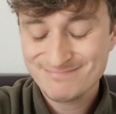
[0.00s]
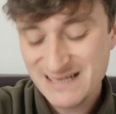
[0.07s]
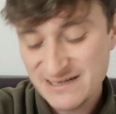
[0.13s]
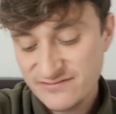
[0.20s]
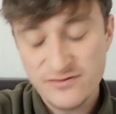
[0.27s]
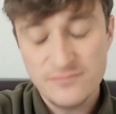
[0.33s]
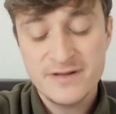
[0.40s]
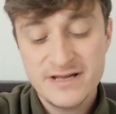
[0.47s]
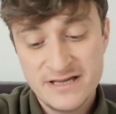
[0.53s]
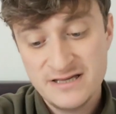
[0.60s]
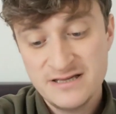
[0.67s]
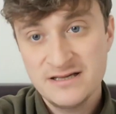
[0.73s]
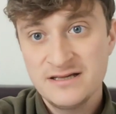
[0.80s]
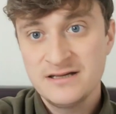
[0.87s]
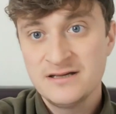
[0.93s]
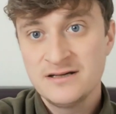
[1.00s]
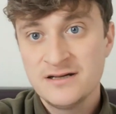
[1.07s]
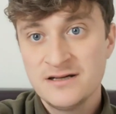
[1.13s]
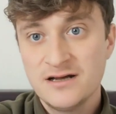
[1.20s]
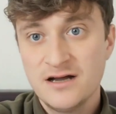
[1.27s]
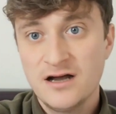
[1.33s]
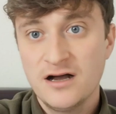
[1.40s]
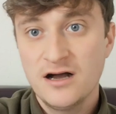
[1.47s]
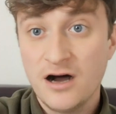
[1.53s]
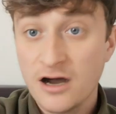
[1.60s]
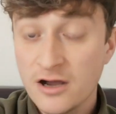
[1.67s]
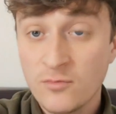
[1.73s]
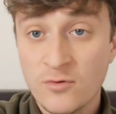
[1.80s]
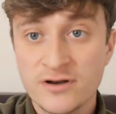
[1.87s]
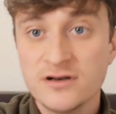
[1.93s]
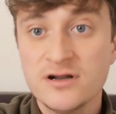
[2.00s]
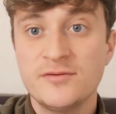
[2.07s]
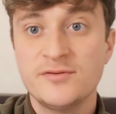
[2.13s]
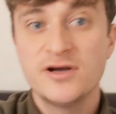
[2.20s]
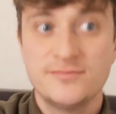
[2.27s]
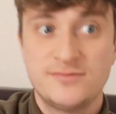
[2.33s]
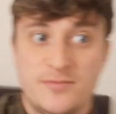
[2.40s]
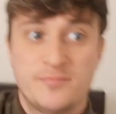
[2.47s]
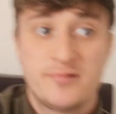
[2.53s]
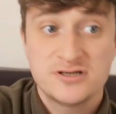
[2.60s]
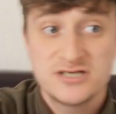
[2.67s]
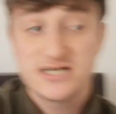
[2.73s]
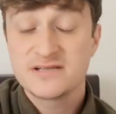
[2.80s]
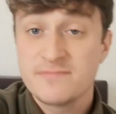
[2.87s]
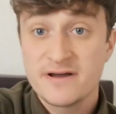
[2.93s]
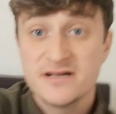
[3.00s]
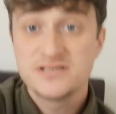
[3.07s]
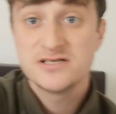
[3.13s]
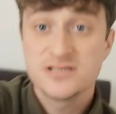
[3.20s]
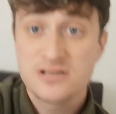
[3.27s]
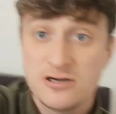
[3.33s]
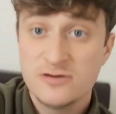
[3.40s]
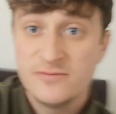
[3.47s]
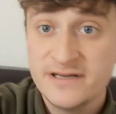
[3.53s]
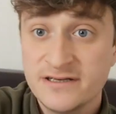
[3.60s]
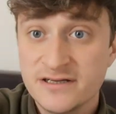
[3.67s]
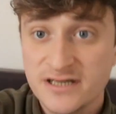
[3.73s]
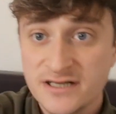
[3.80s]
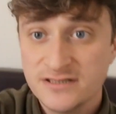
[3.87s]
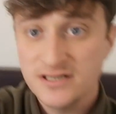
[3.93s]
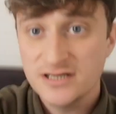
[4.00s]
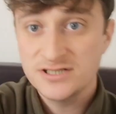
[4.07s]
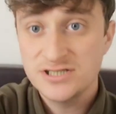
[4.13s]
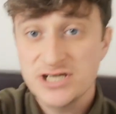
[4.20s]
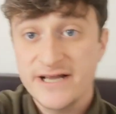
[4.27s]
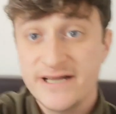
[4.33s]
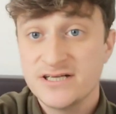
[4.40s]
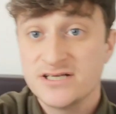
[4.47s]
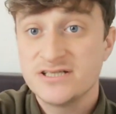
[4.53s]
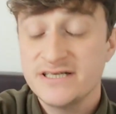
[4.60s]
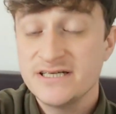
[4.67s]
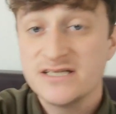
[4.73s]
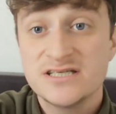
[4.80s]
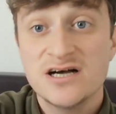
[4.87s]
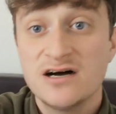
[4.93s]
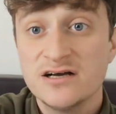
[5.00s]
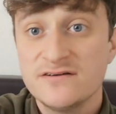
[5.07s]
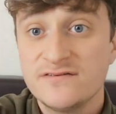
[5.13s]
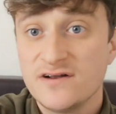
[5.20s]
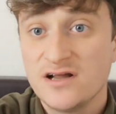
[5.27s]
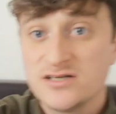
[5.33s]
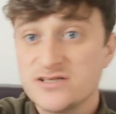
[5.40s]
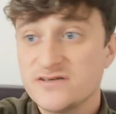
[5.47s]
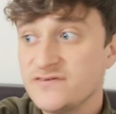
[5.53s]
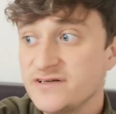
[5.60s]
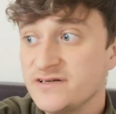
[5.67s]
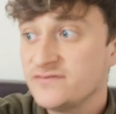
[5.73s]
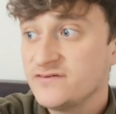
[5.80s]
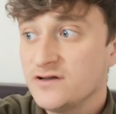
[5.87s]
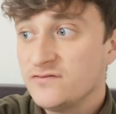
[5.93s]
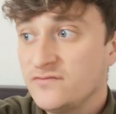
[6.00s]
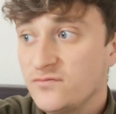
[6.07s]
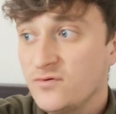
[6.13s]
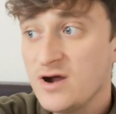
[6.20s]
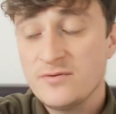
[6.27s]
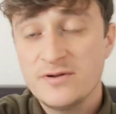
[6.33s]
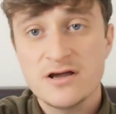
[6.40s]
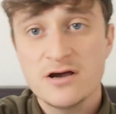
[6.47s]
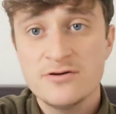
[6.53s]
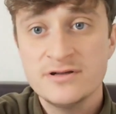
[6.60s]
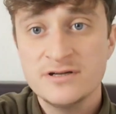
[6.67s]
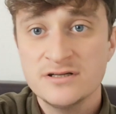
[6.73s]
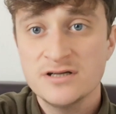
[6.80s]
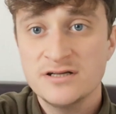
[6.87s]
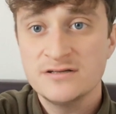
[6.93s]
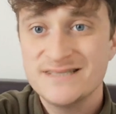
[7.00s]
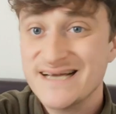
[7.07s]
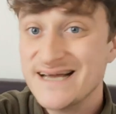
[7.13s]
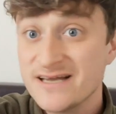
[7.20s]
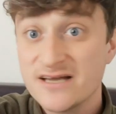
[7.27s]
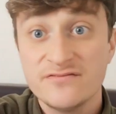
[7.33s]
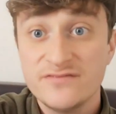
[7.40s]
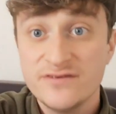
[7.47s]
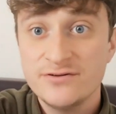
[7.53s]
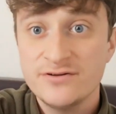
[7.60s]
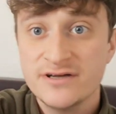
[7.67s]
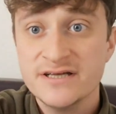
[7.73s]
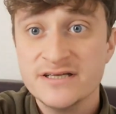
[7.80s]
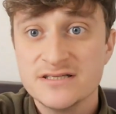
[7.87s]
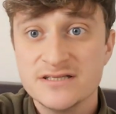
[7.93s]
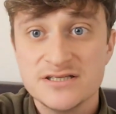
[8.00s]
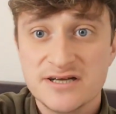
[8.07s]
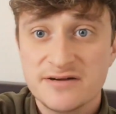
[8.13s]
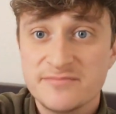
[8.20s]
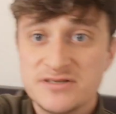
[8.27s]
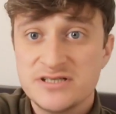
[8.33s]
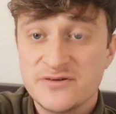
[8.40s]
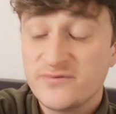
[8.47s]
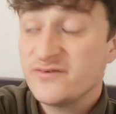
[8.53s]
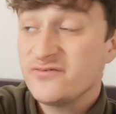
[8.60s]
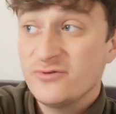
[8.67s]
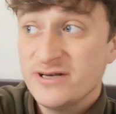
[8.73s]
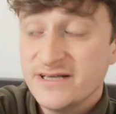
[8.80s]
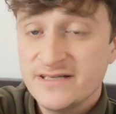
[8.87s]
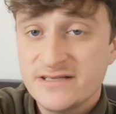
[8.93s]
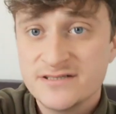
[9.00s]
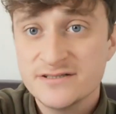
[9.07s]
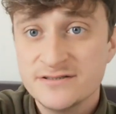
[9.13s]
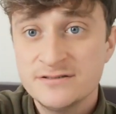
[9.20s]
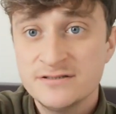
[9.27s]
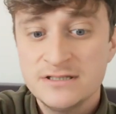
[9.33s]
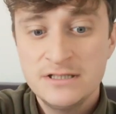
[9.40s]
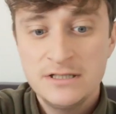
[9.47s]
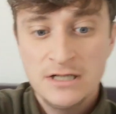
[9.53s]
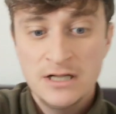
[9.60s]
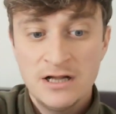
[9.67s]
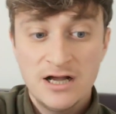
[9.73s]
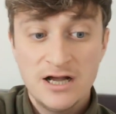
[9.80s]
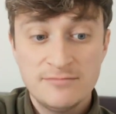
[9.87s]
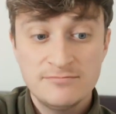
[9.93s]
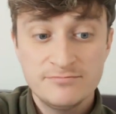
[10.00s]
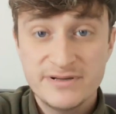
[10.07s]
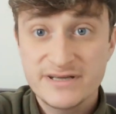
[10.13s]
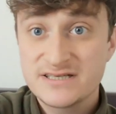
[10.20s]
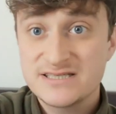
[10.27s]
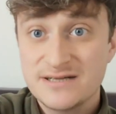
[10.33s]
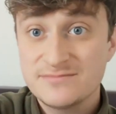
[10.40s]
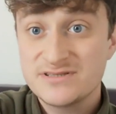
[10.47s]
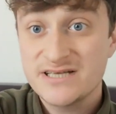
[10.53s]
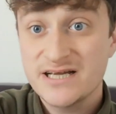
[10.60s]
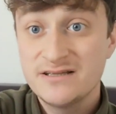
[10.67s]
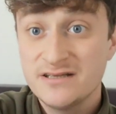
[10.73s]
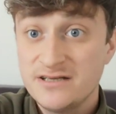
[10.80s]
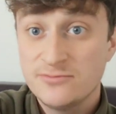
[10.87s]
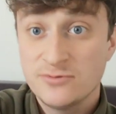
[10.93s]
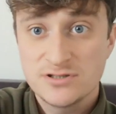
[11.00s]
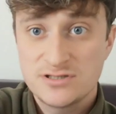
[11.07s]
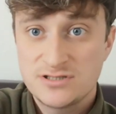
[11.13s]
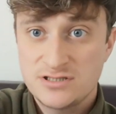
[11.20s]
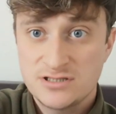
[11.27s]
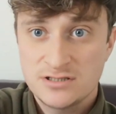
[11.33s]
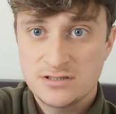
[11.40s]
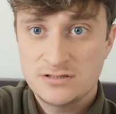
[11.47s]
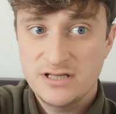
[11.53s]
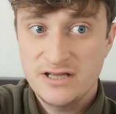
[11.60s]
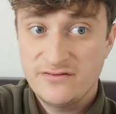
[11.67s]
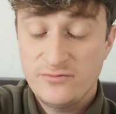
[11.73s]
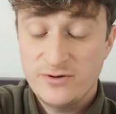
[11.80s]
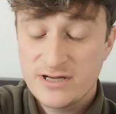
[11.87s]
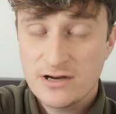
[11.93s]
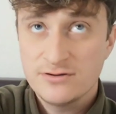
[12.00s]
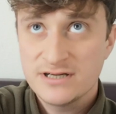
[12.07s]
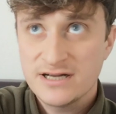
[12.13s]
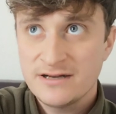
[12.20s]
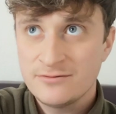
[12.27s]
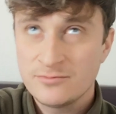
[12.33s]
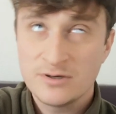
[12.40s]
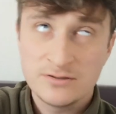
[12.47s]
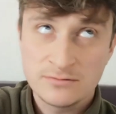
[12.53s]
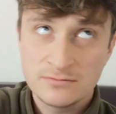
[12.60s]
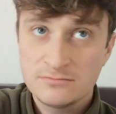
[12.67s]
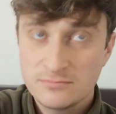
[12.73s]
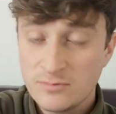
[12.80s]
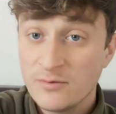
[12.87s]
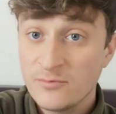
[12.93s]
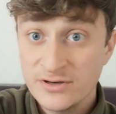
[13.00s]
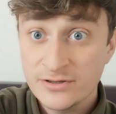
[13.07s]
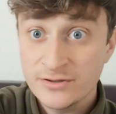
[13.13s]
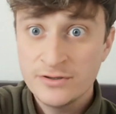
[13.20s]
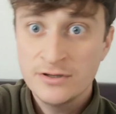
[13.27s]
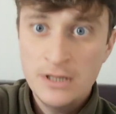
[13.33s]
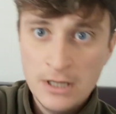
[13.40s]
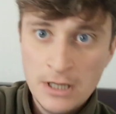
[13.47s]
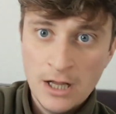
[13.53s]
For me, I want a project manager to come in and change the entire philosophy of where we go and take a few years in the Championship if we need to. Big Sam said that he wants to, if we go down when we do,